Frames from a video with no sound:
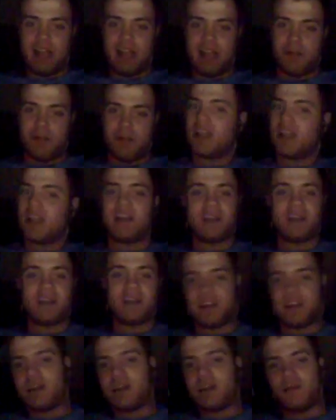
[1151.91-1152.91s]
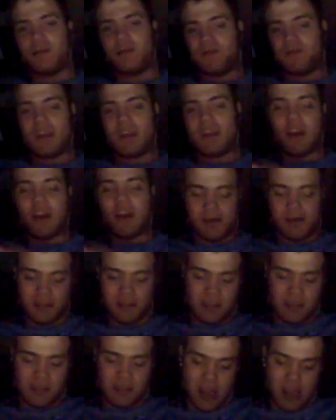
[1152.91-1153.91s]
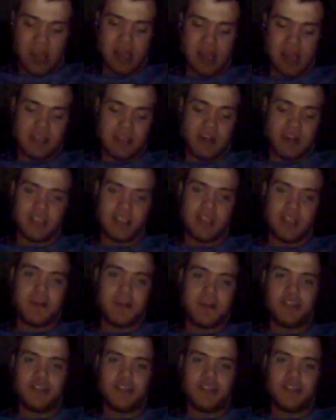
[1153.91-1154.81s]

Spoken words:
Like, we're gonna go, talk to a bunch of